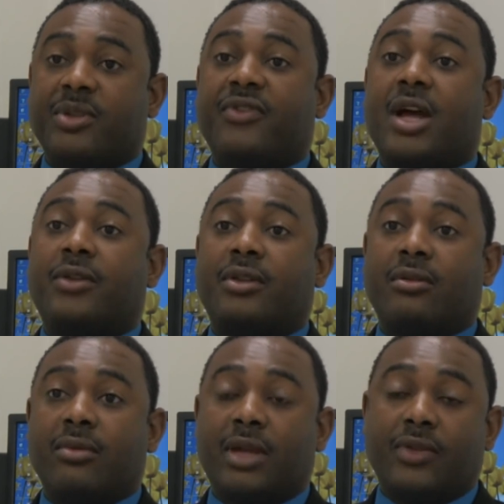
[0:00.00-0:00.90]
been found in
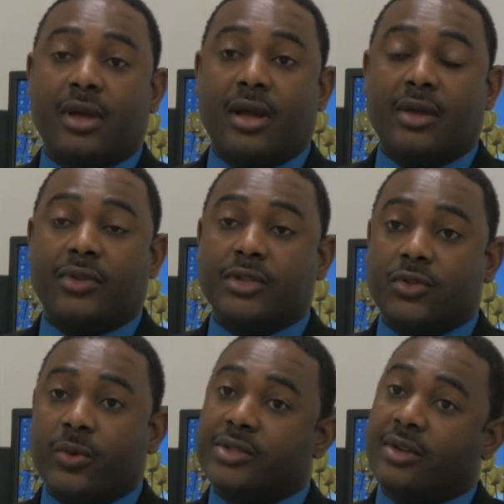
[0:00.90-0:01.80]
the
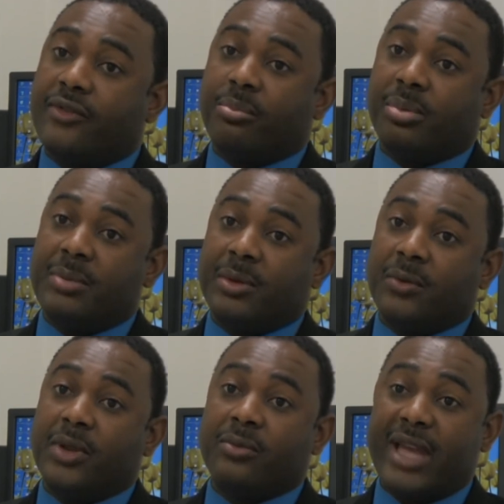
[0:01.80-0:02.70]
joints of
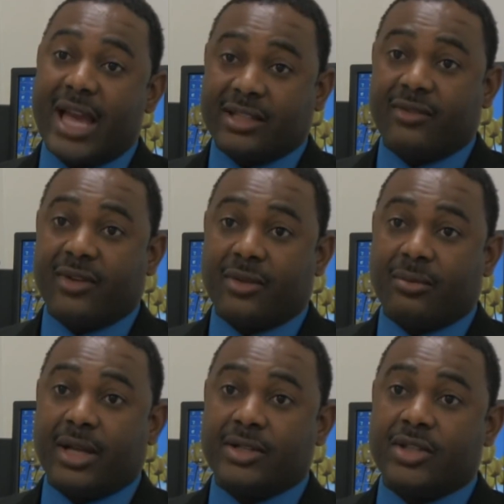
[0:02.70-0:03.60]
people with reactive
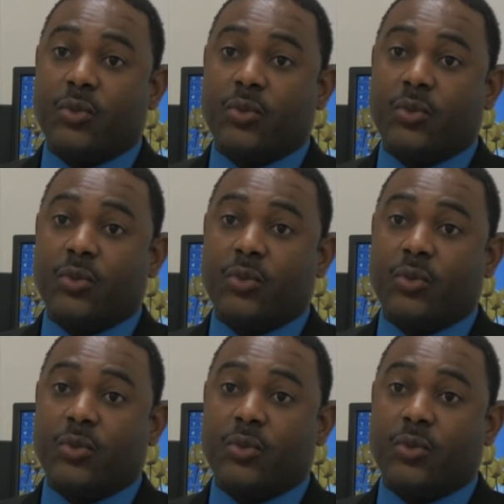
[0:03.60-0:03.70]
arthritis,